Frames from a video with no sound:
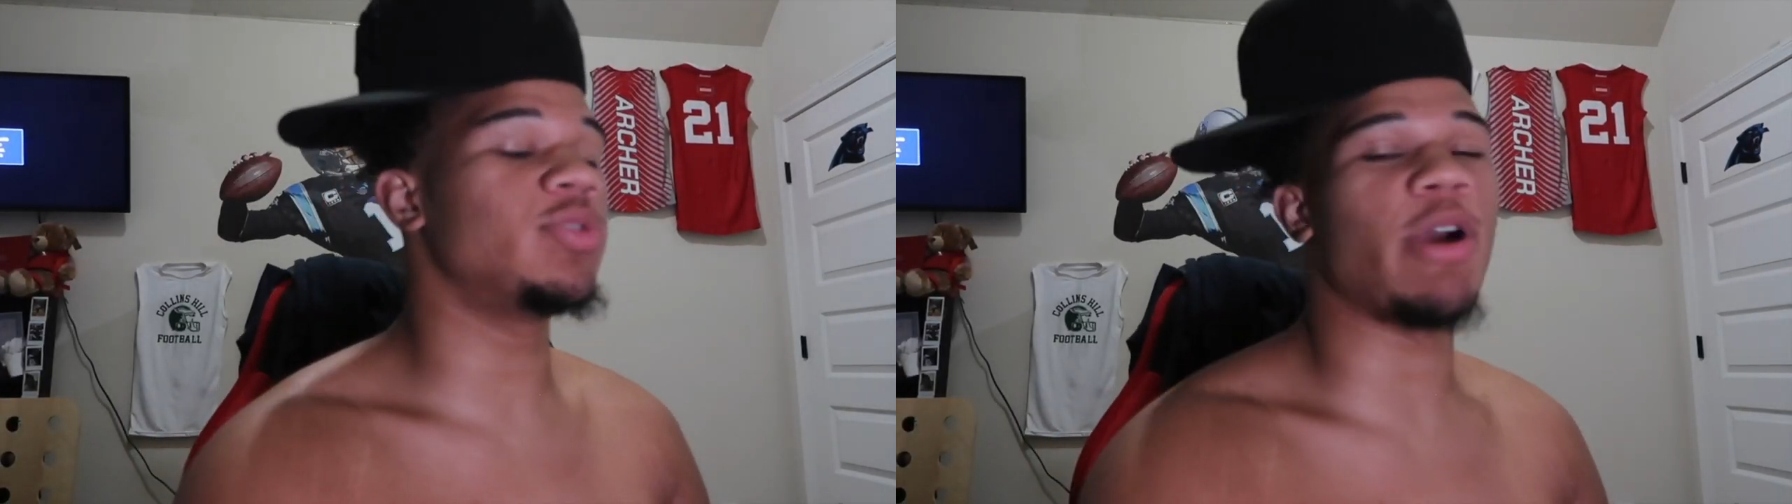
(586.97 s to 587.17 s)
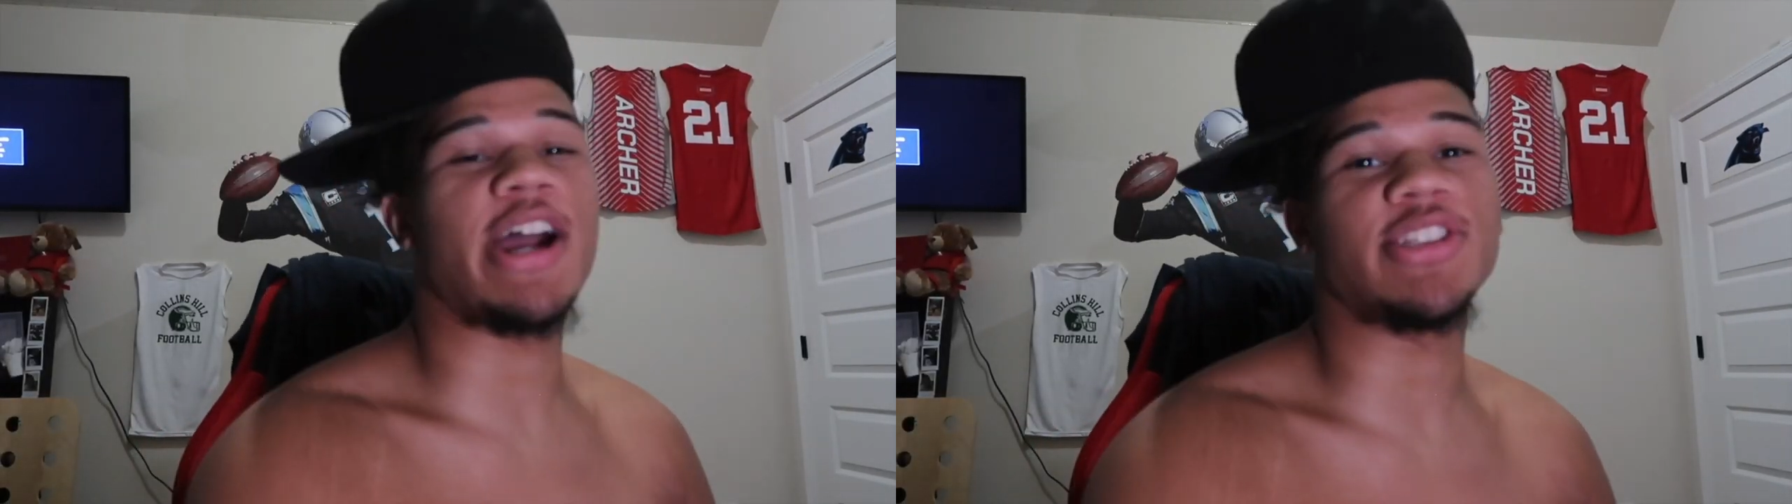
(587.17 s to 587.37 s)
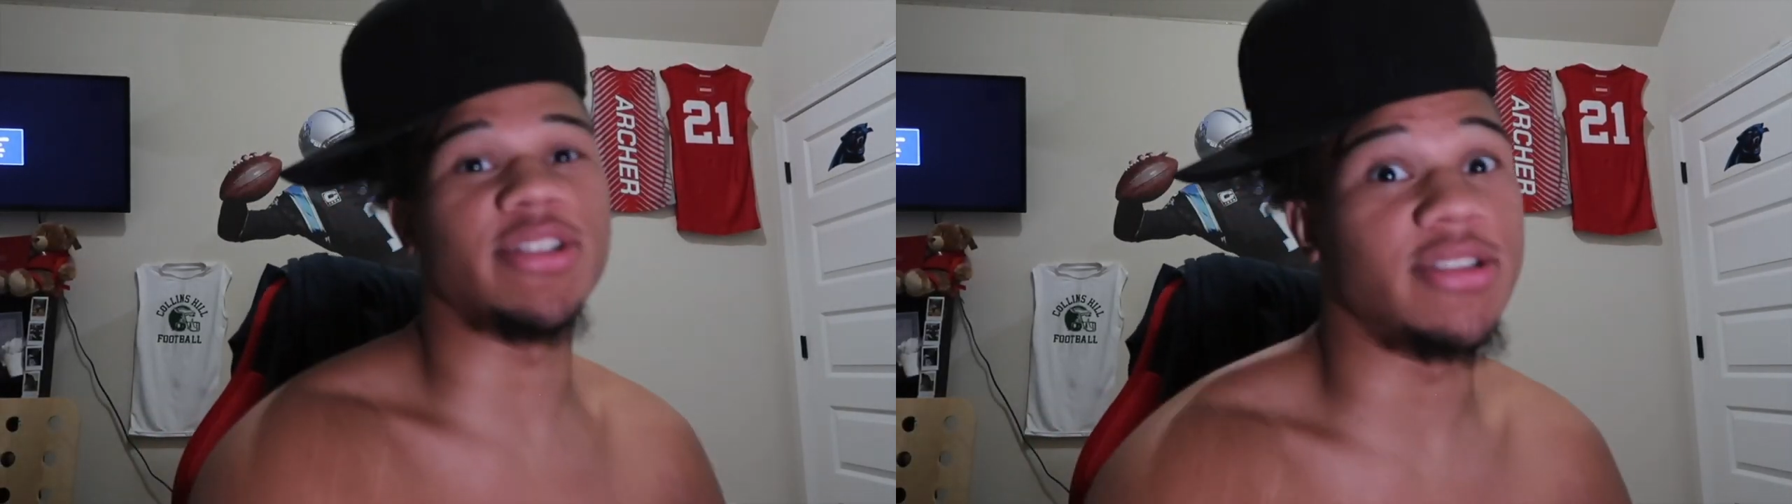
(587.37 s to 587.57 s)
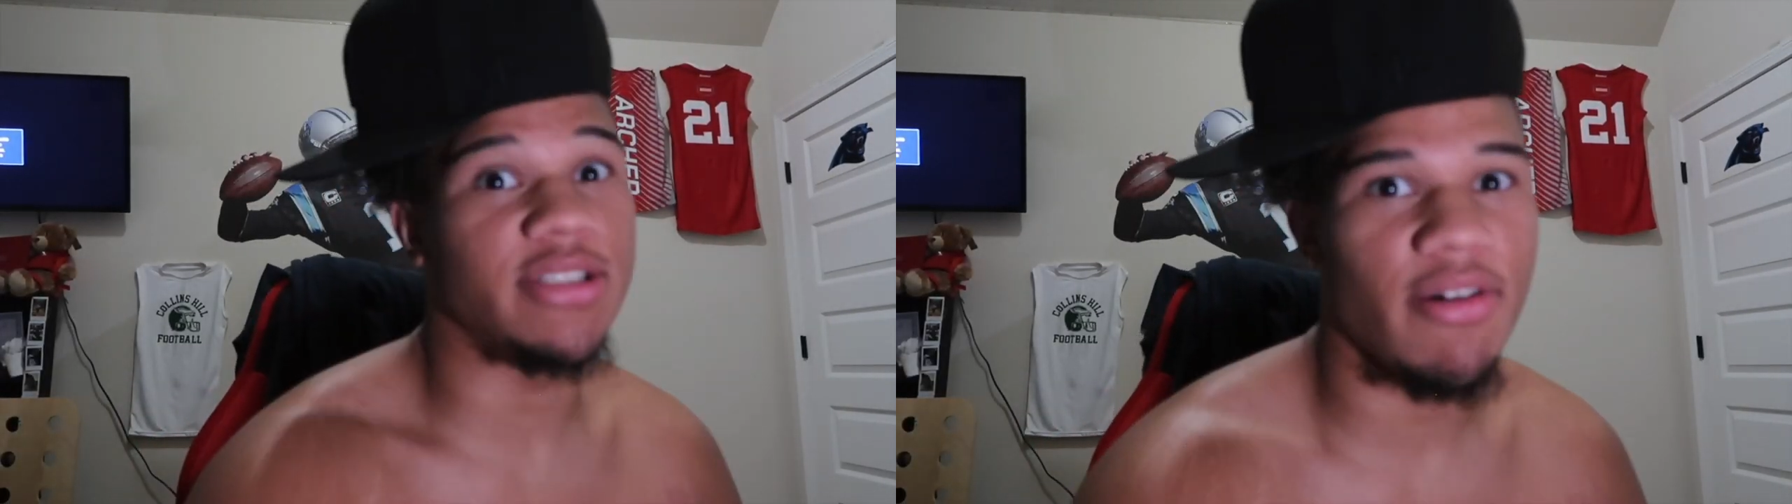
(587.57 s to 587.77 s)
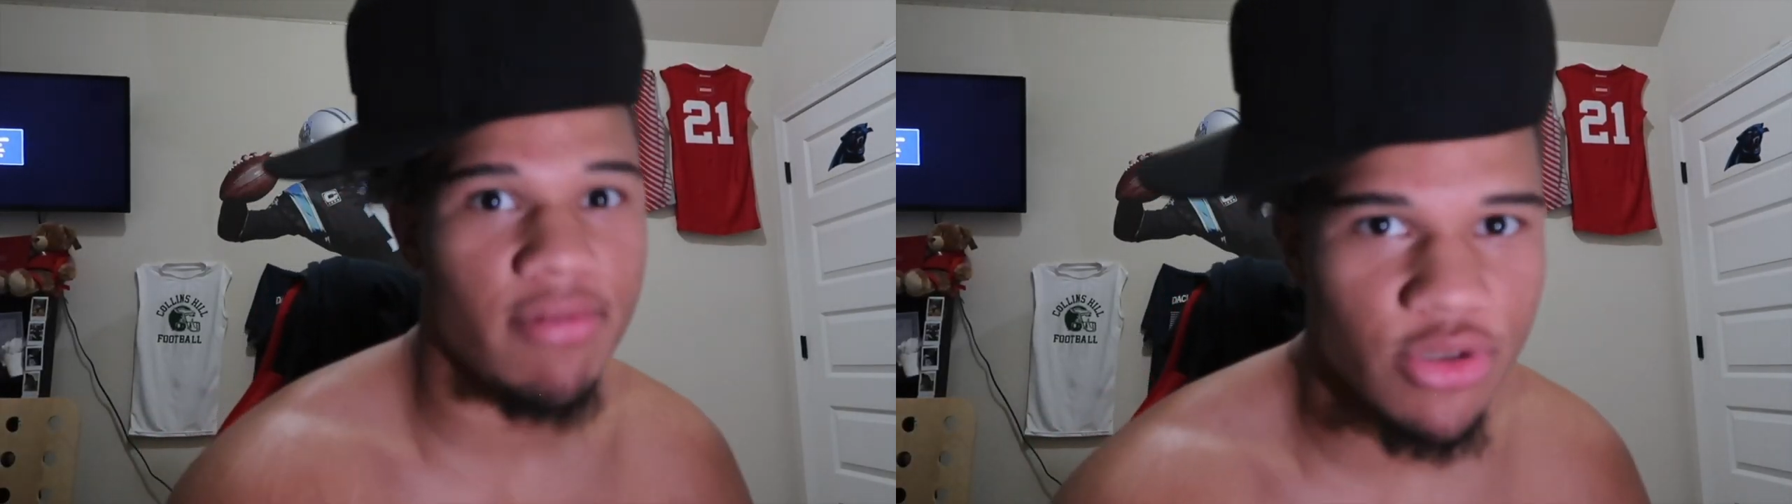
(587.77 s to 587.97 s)
Bro, I should
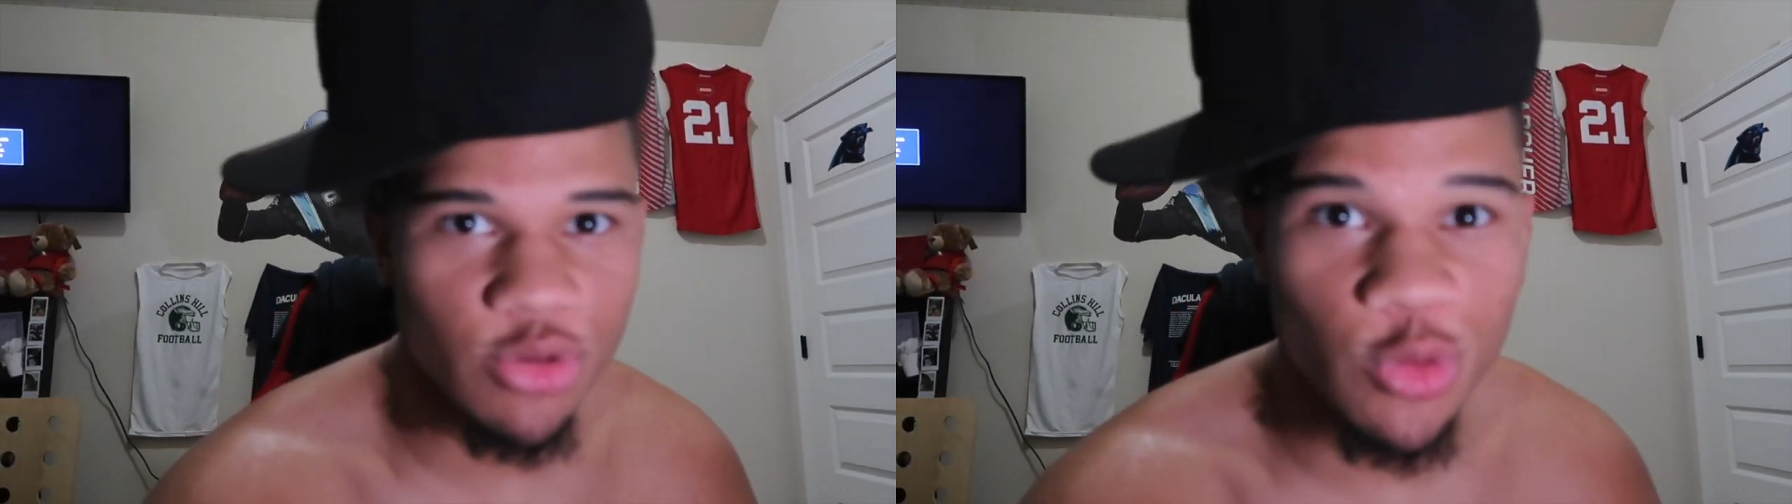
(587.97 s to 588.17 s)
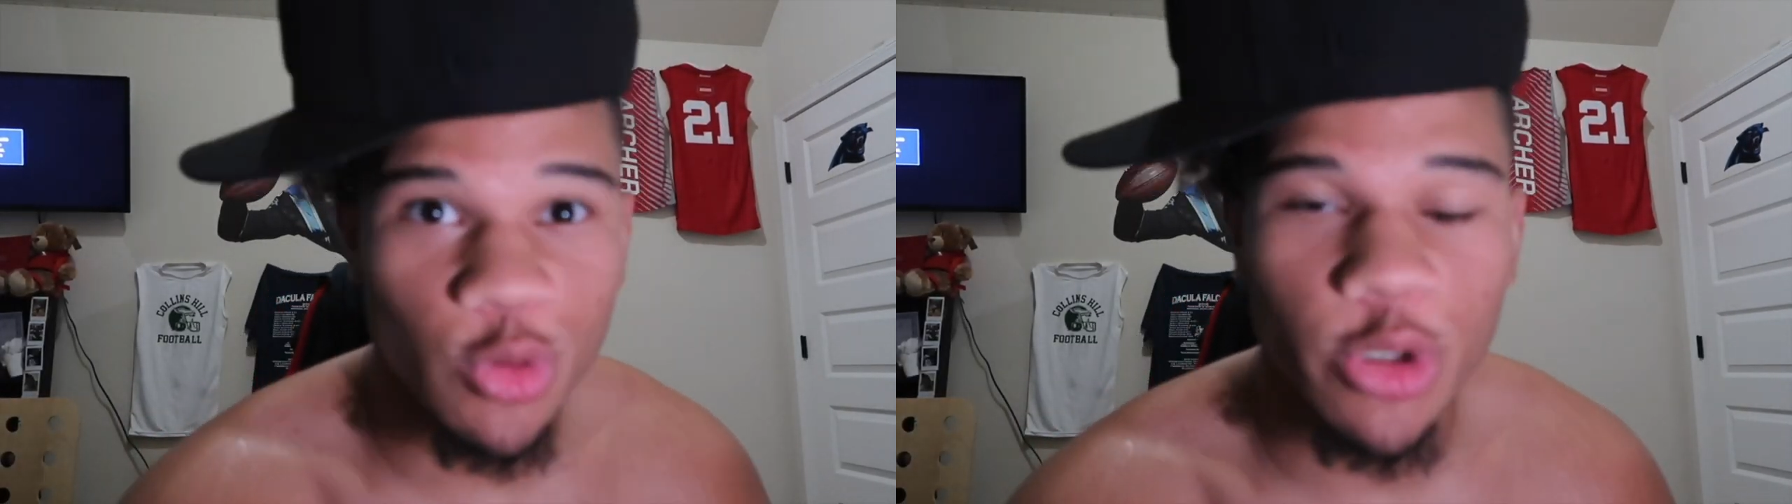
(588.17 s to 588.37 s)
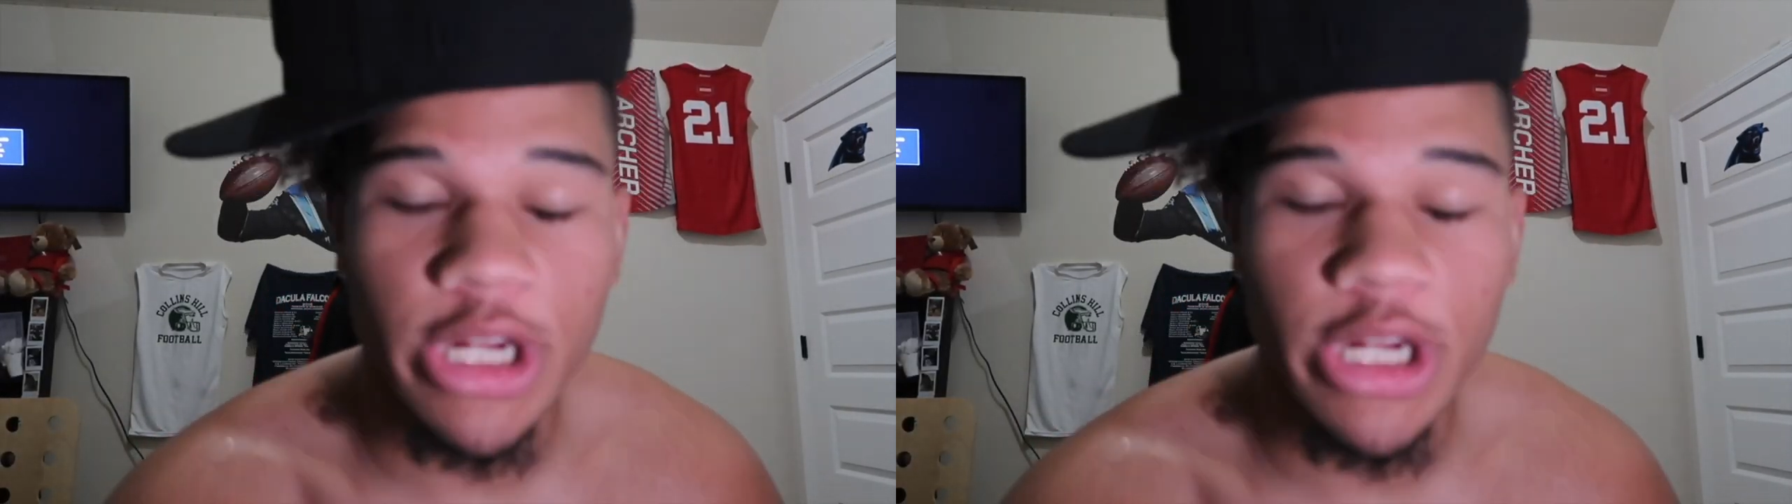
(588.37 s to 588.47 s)
never do New